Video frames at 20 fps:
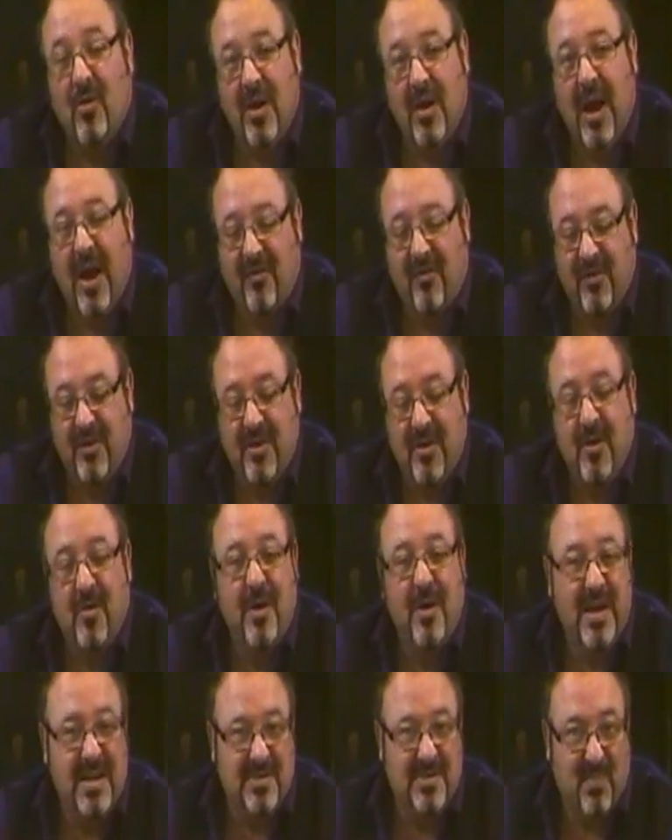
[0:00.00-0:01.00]
All you have to
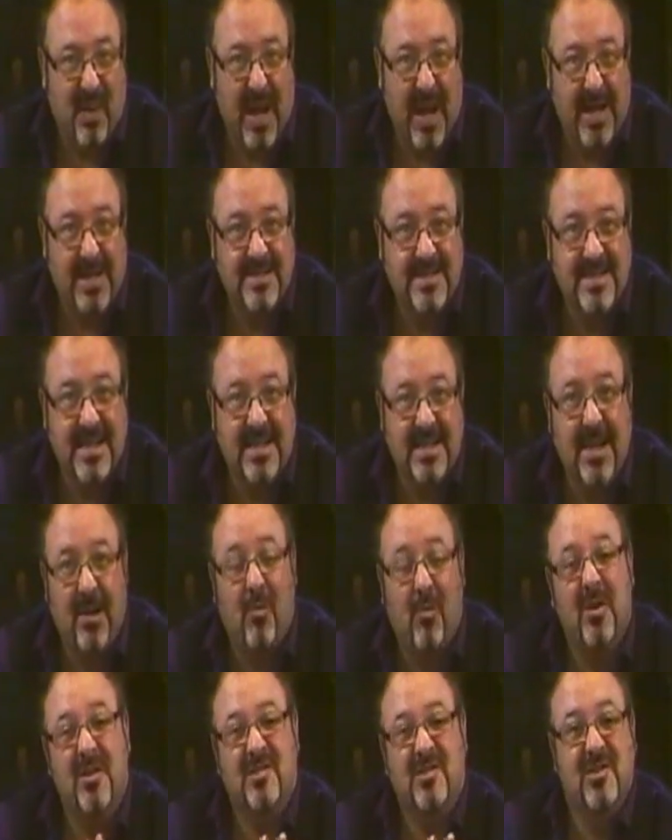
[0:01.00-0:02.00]
do is paint it.
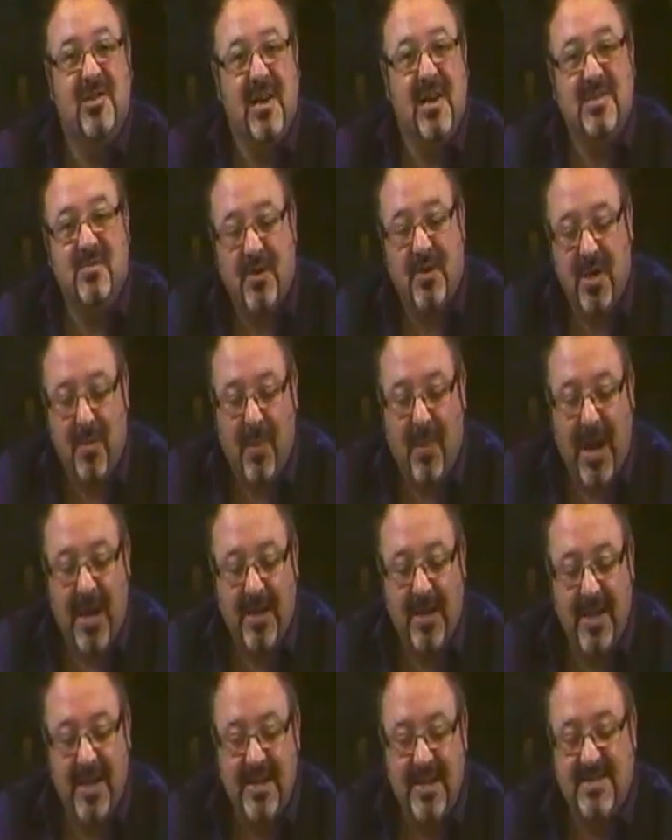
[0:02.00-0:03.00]
Now what I suggest when you
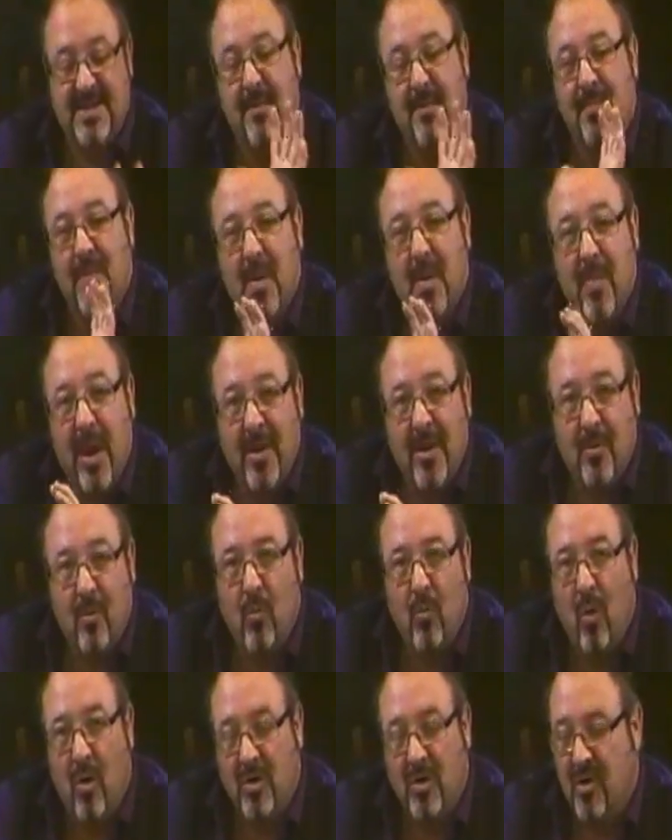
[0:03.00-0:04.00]
paint these, paint
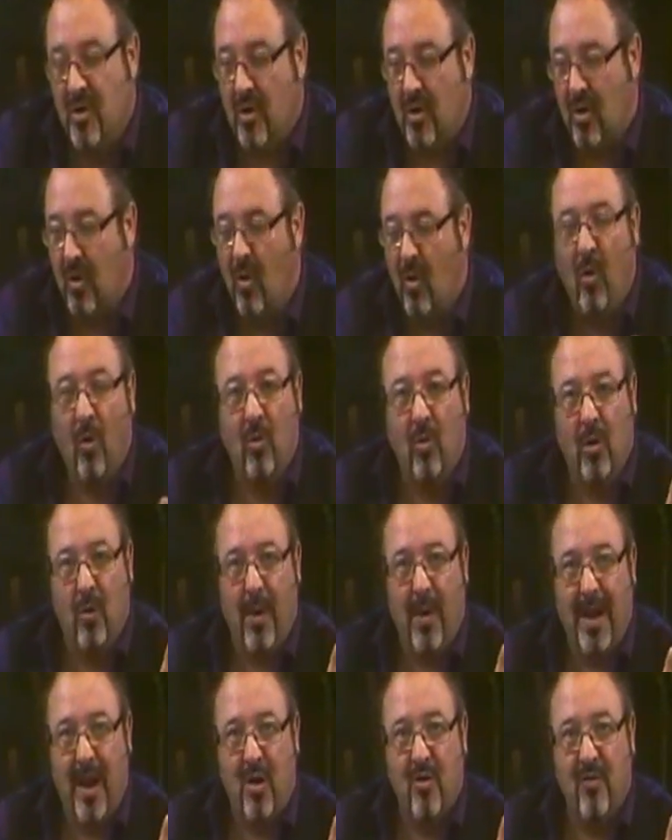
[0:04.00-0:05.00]
them one colour all
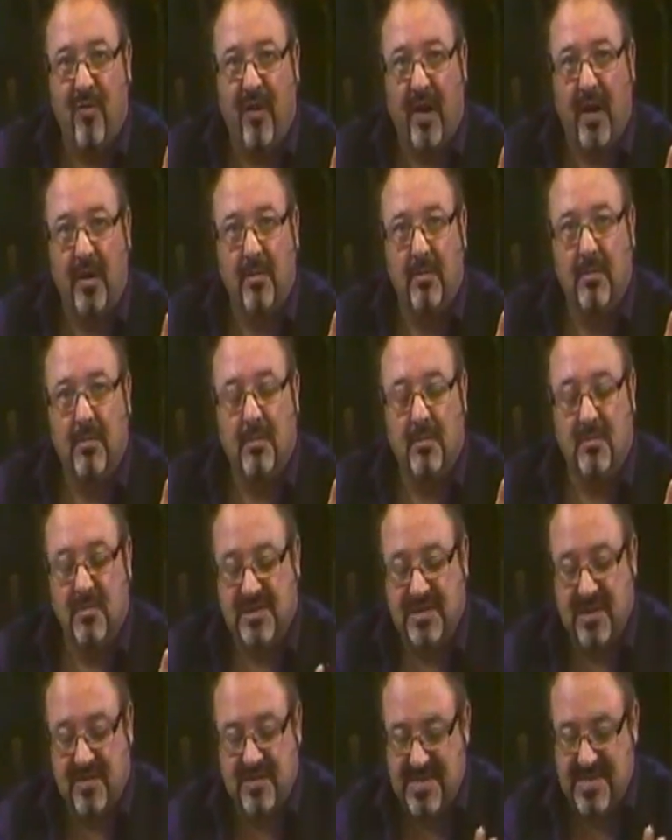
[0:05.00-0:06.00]
the way over.
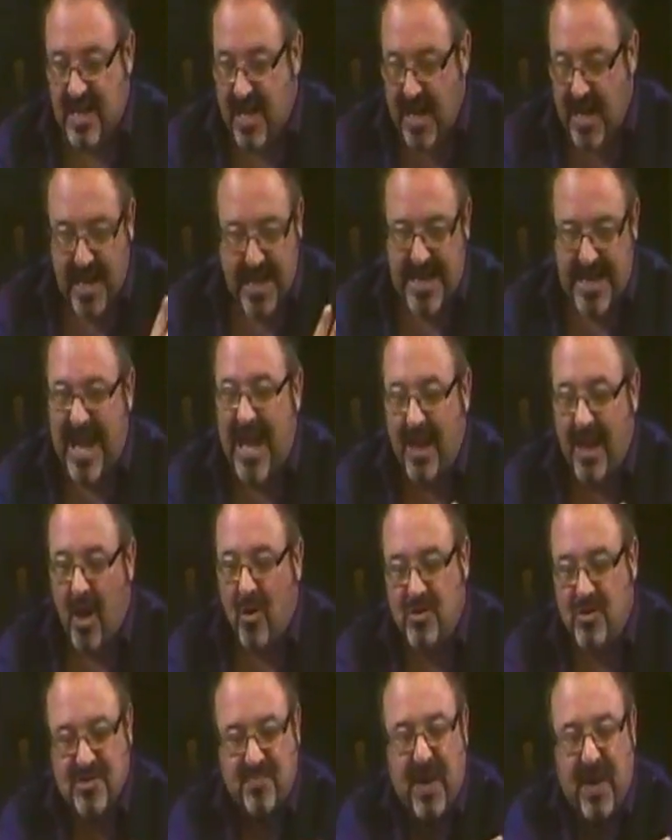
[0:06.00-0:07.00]
So say
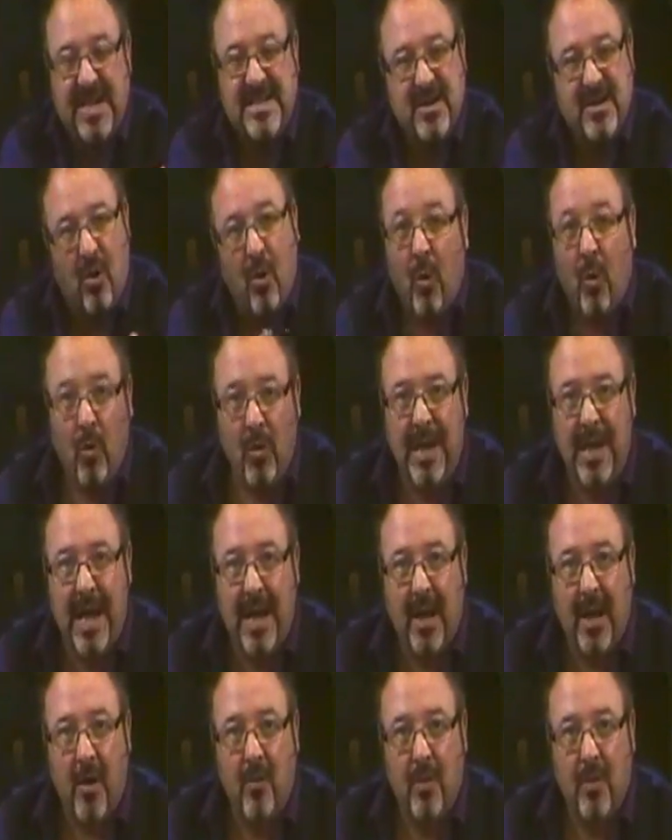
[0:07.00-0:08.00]
yellow, just paint it all
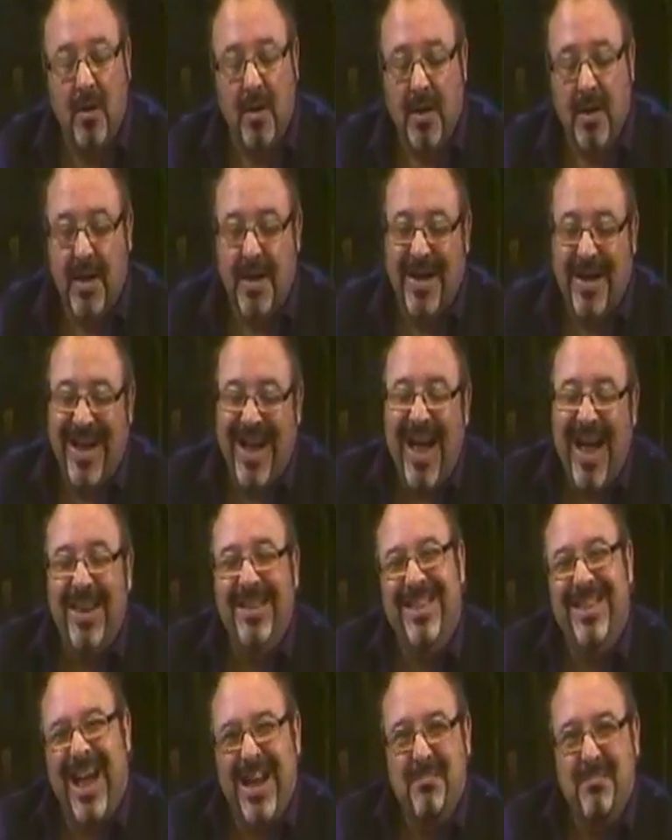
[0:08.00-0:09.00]
yellow
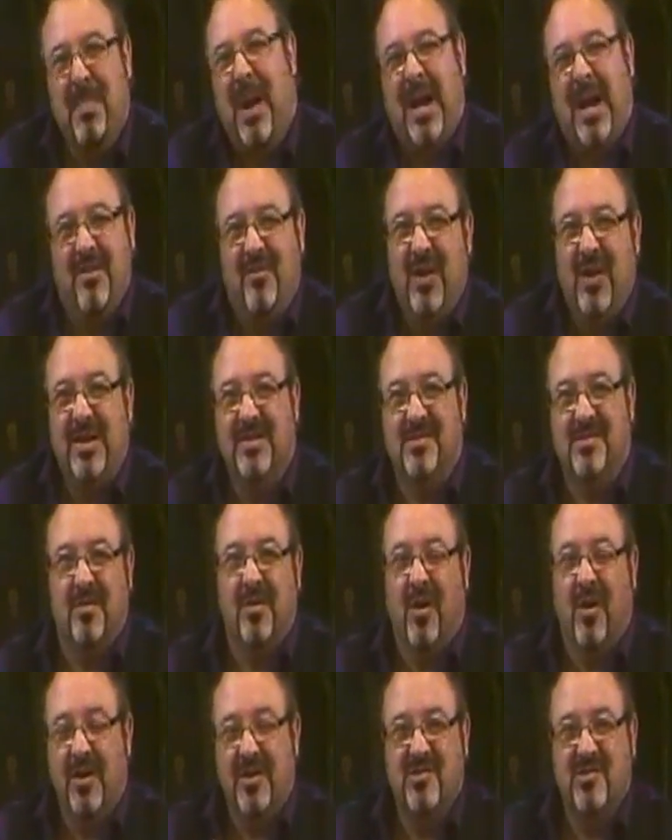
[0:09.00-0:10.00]
and then paint things
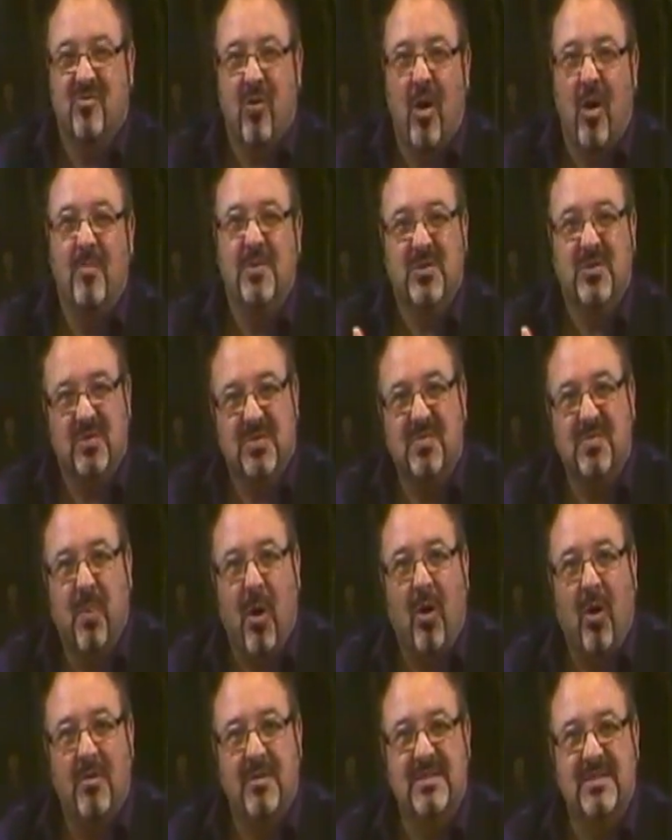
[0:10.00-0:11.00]
on like stripes or
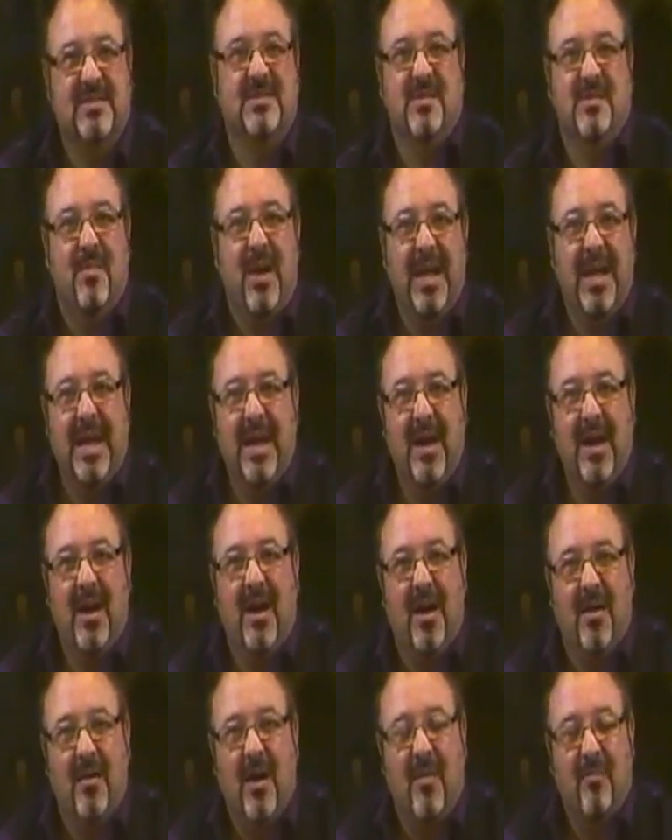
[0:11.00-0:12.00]
spots to make it
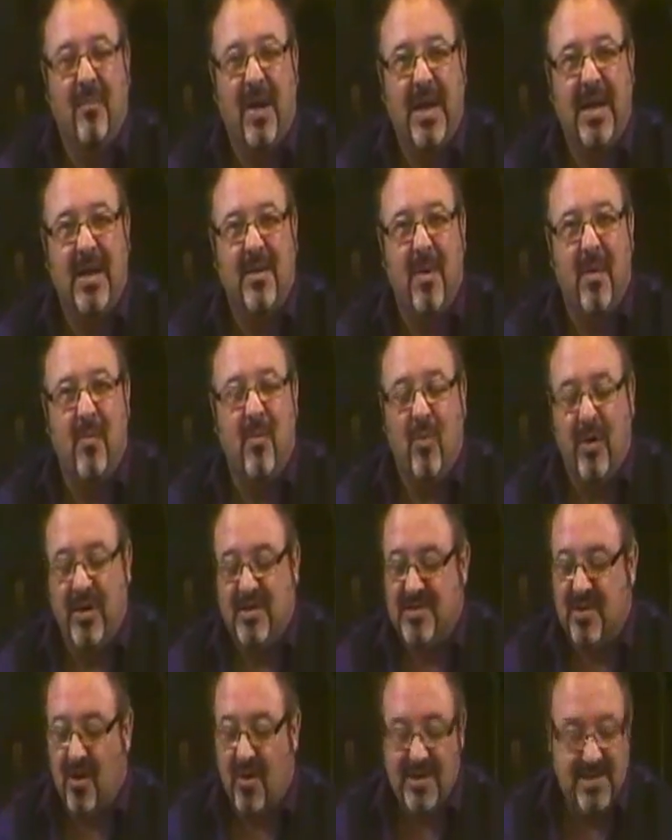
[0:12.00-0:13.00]
uh, and make it a bit more
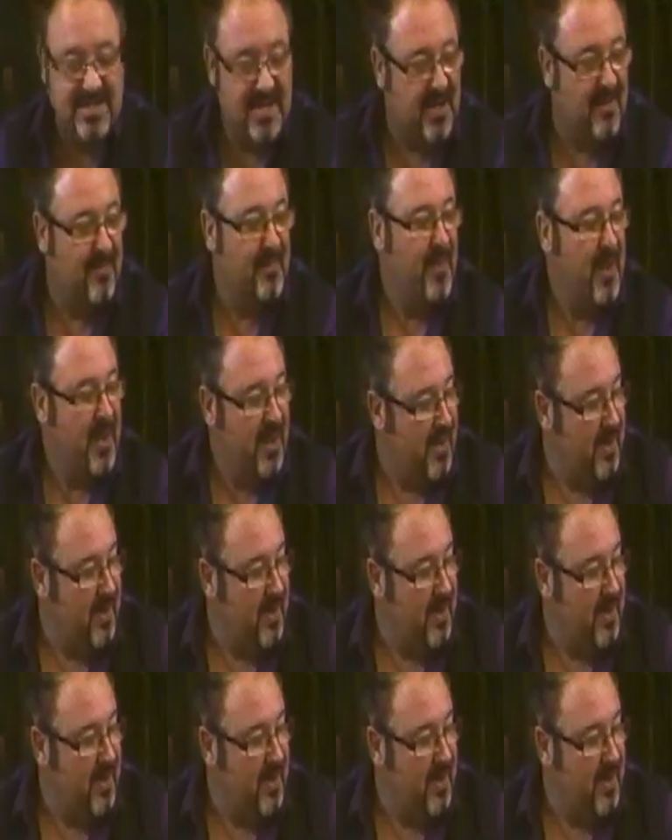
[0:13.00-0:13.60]
exciting.